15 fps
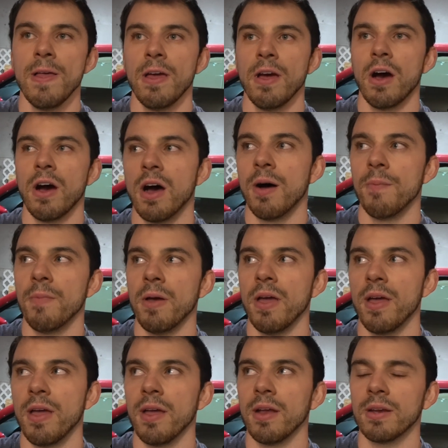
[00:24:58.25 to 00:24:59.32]

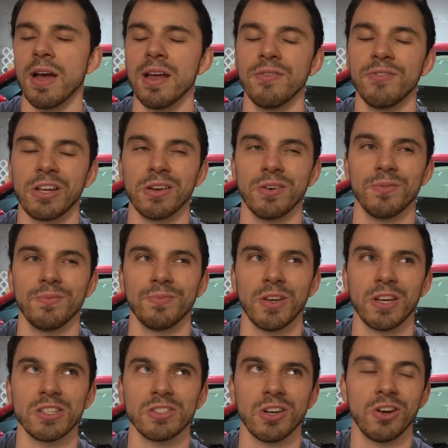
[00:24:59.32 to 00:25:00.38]
and kind of like, I
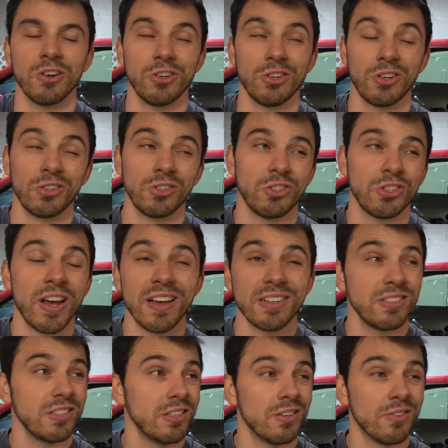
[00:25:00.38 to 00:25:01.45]
guess, under
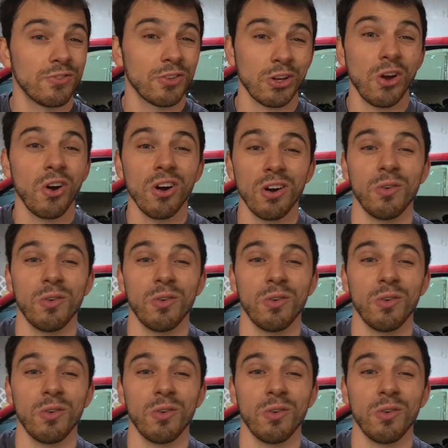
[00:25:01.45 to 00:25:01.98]
chassis for the car.